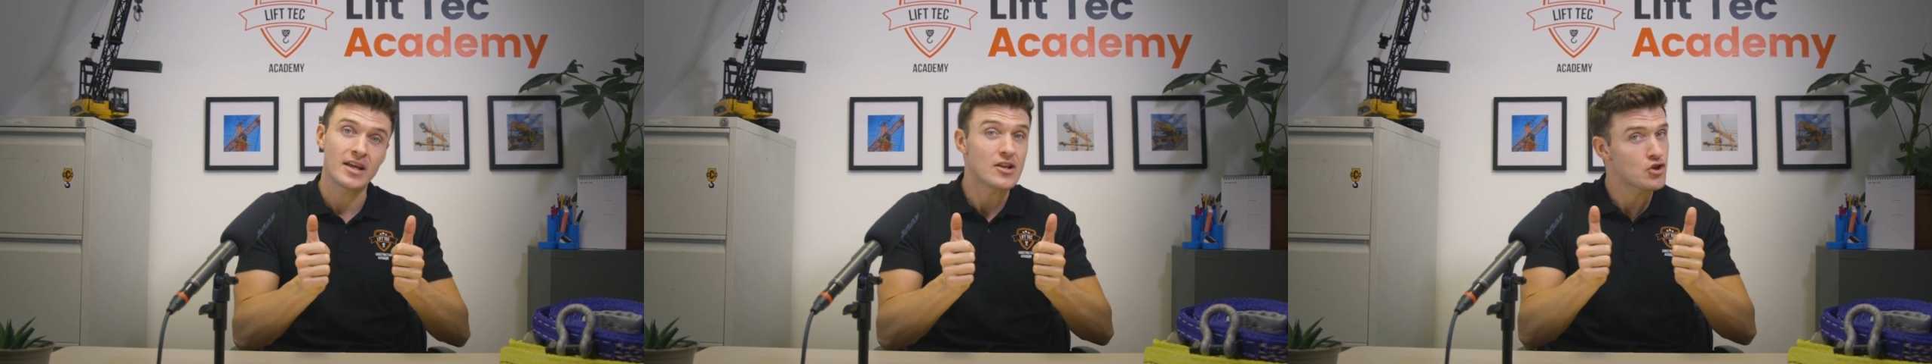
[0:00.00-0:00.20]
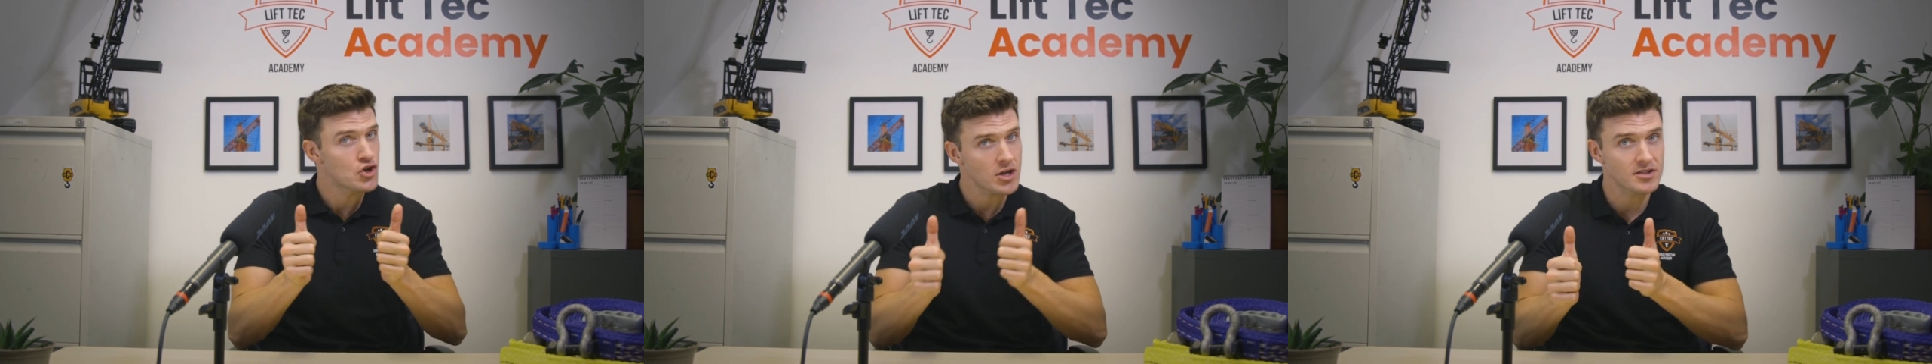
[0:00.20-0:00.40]

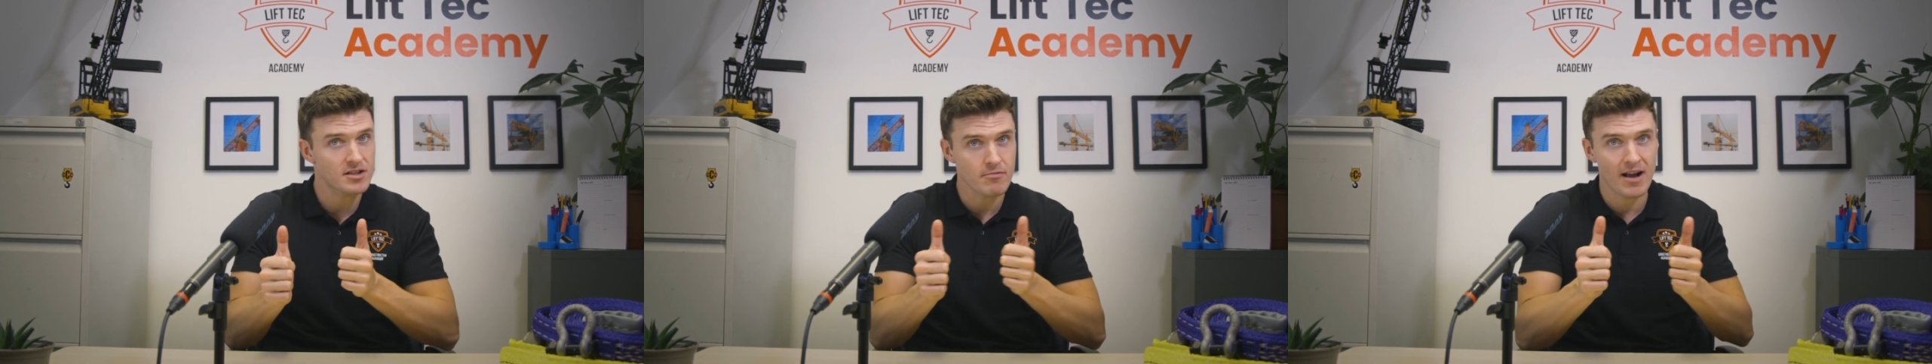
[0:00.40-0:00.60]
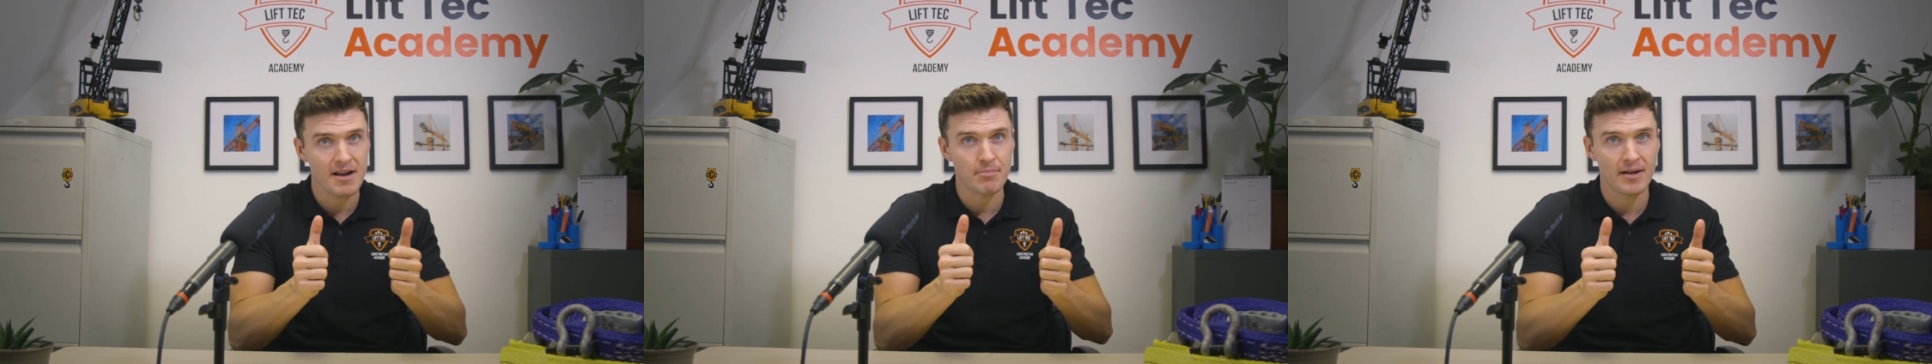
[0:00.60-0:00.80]
in just the
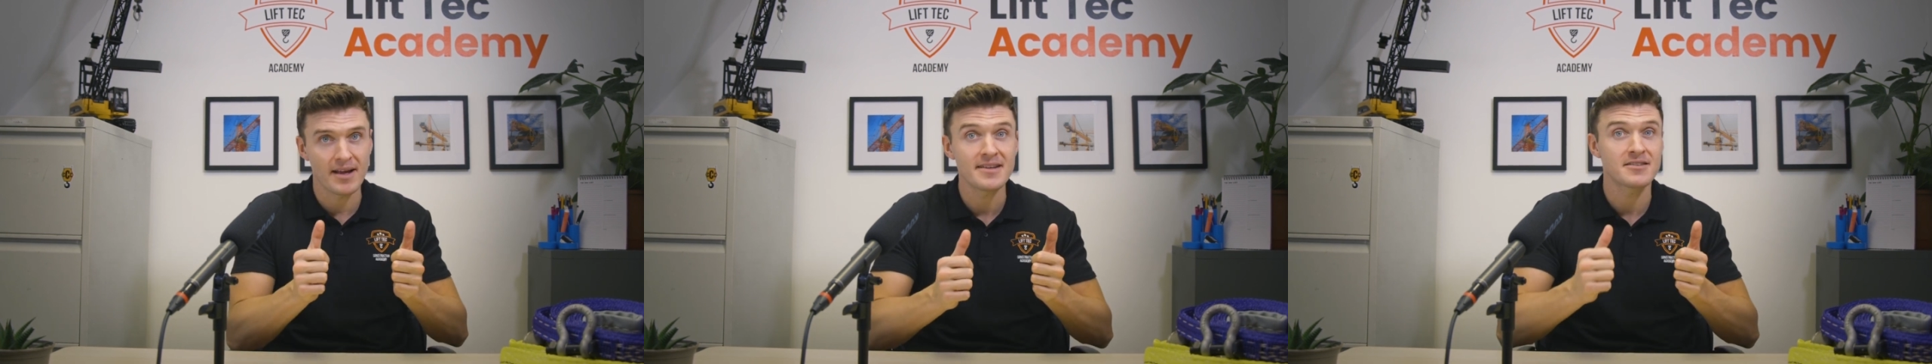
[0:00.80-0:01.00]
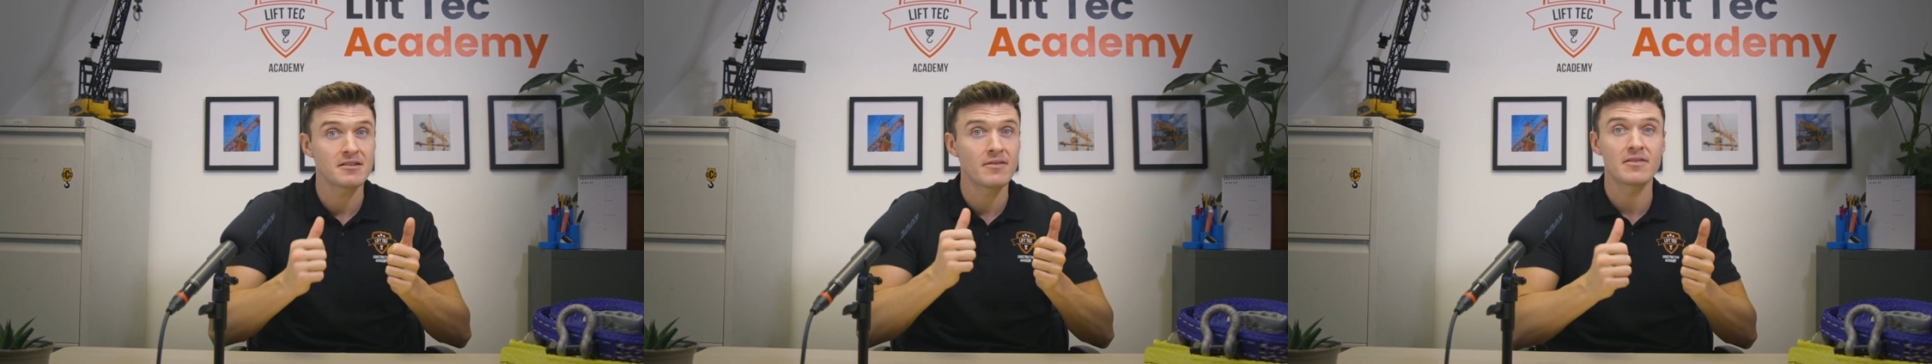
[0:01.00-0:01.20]
right
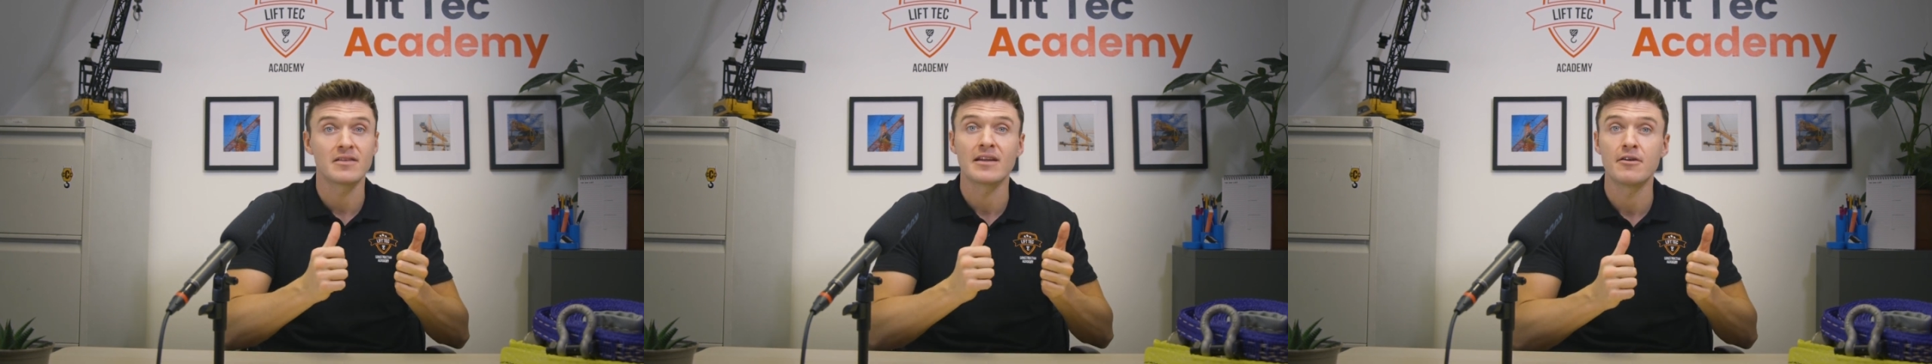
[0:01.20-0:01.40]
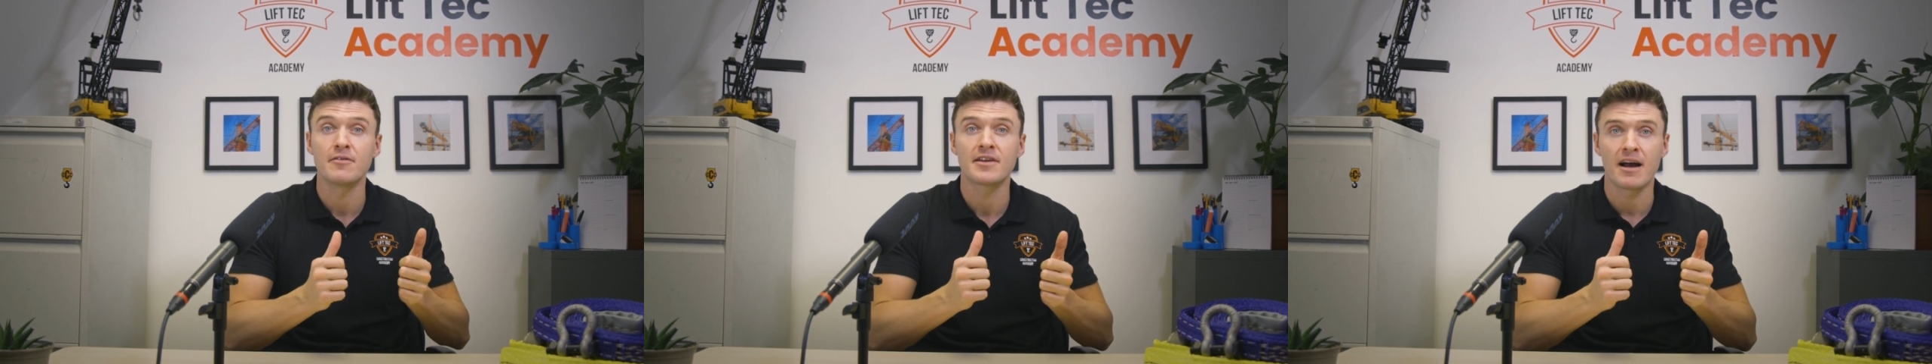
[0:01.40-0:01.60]
place so that the
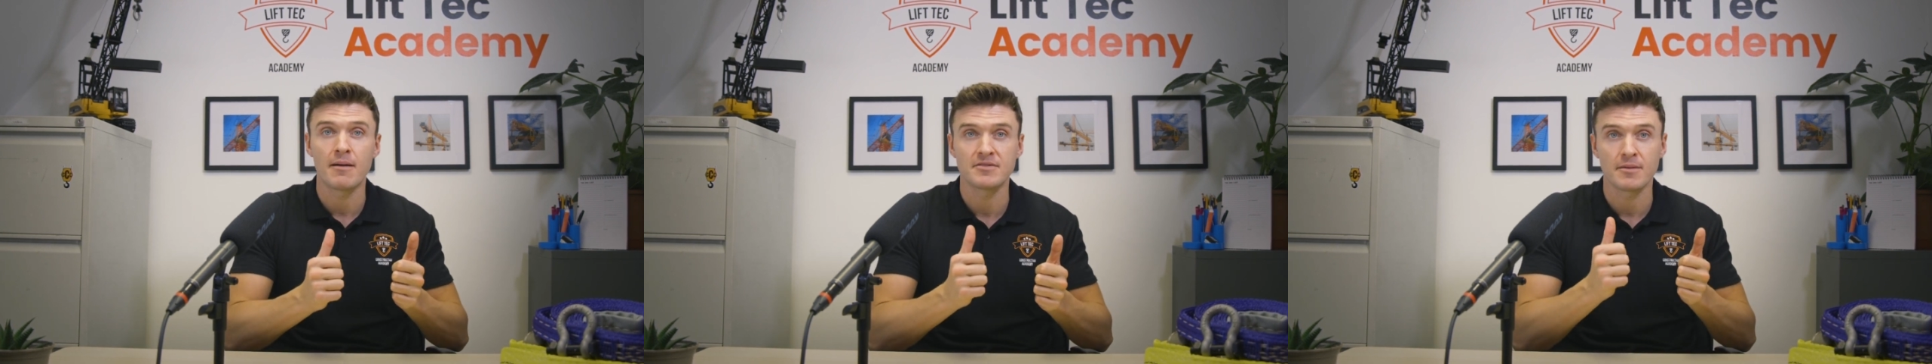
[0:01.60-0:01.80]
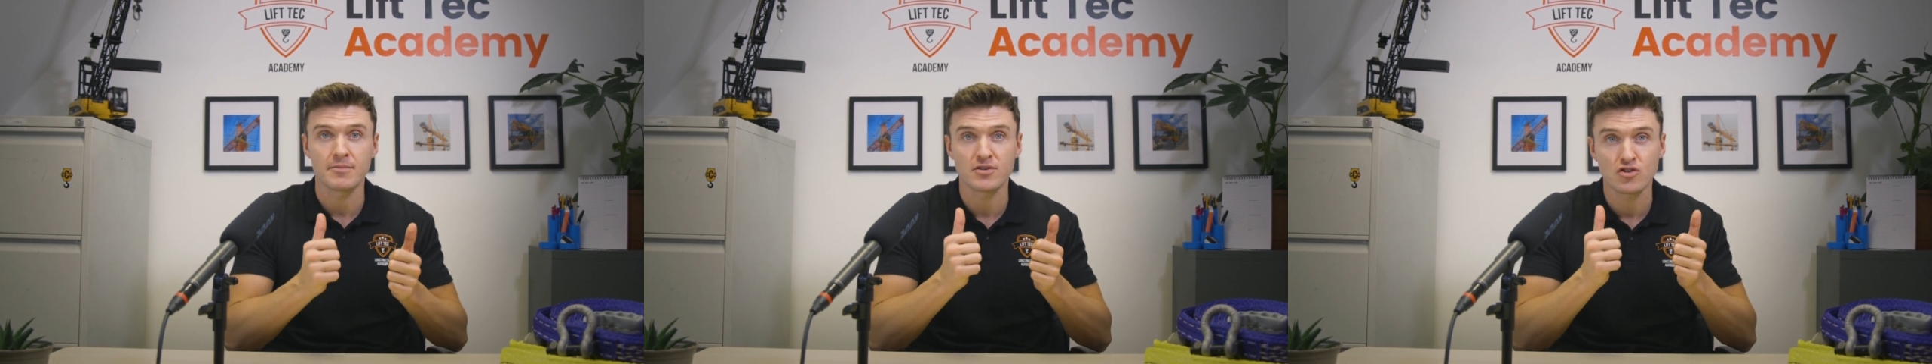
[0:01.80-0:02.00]
load
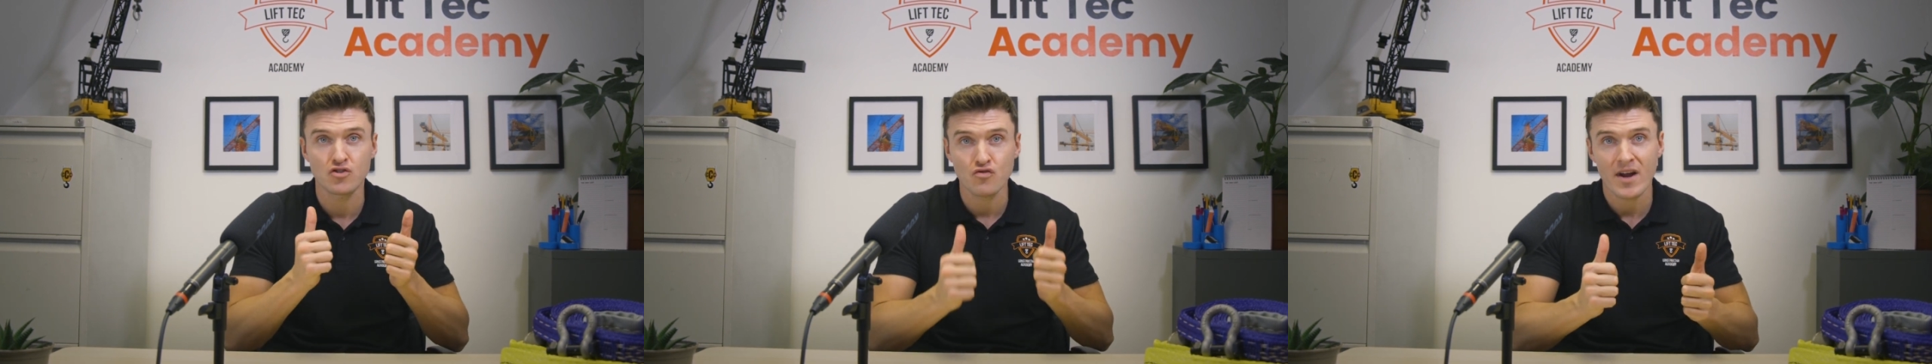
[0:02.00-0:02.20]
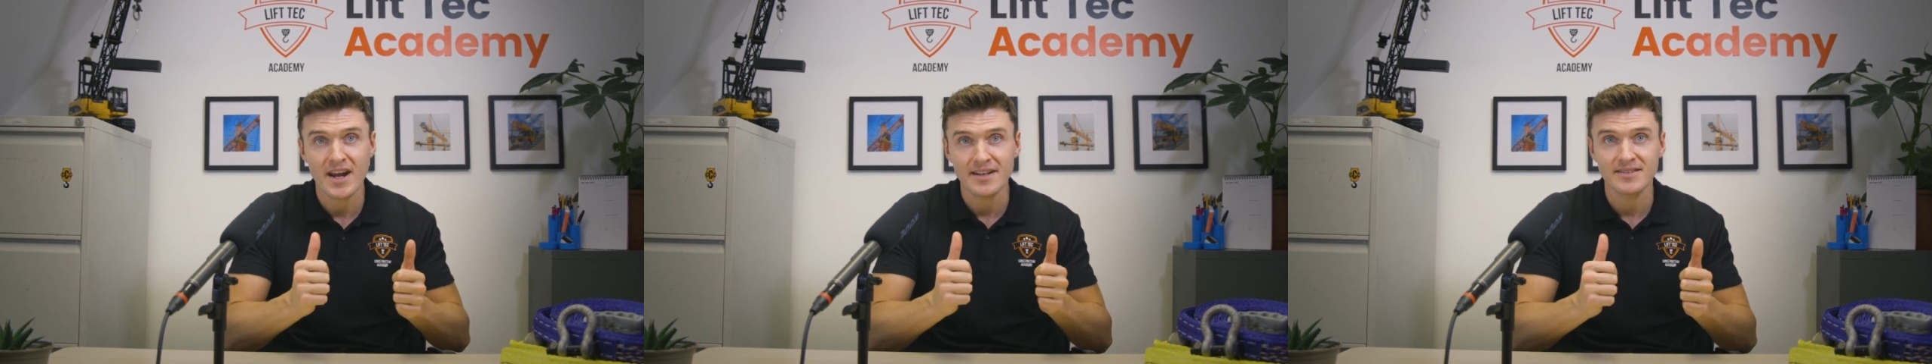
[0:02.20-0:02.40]
comes up
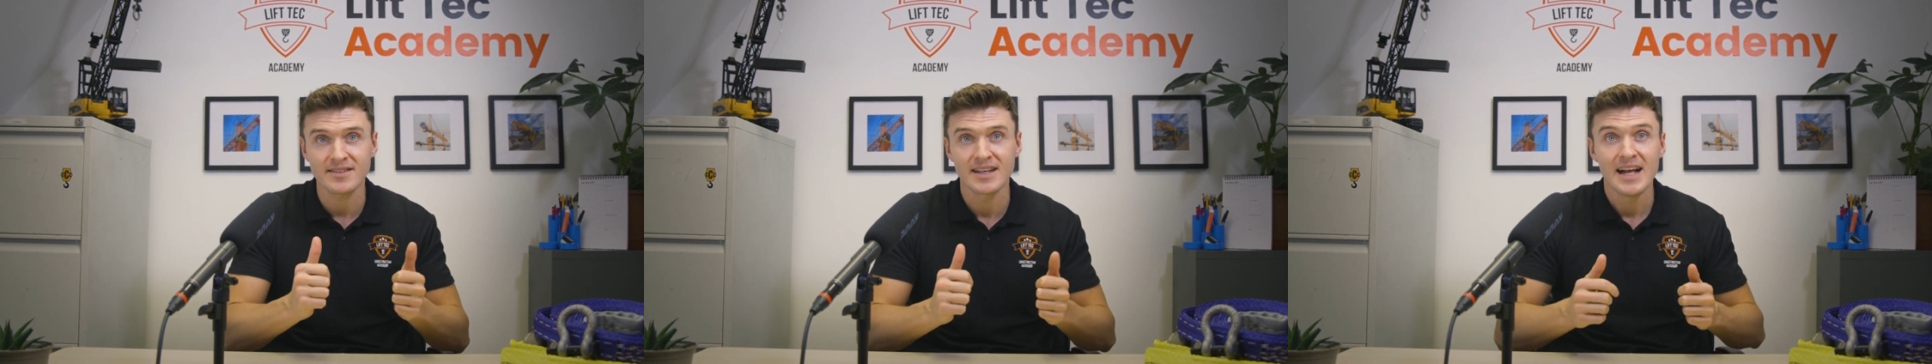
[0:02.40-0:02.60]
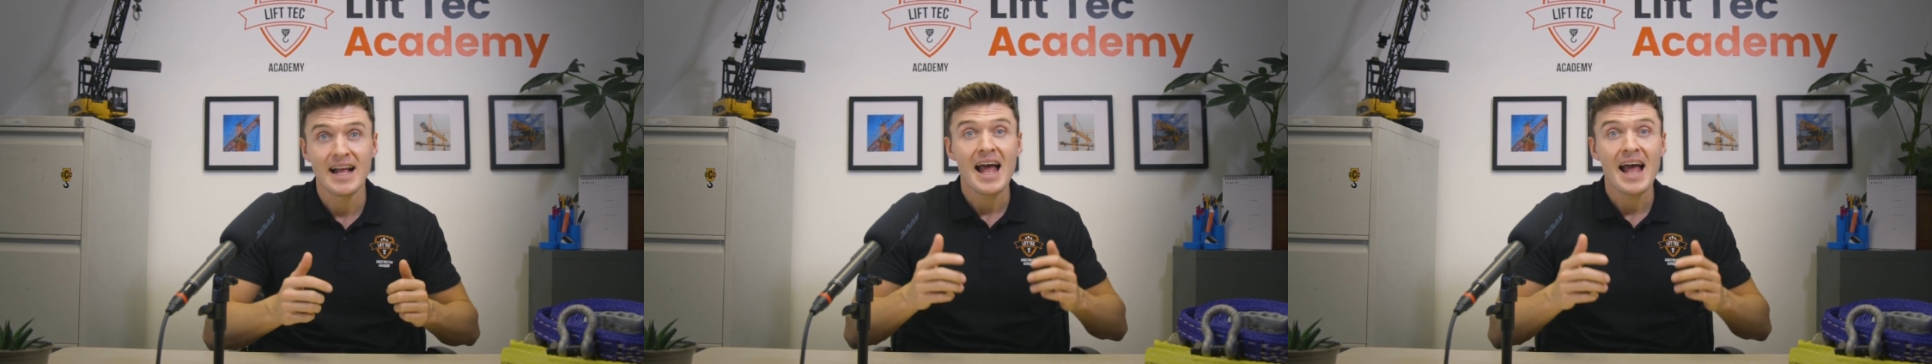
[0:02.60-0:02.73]
straight,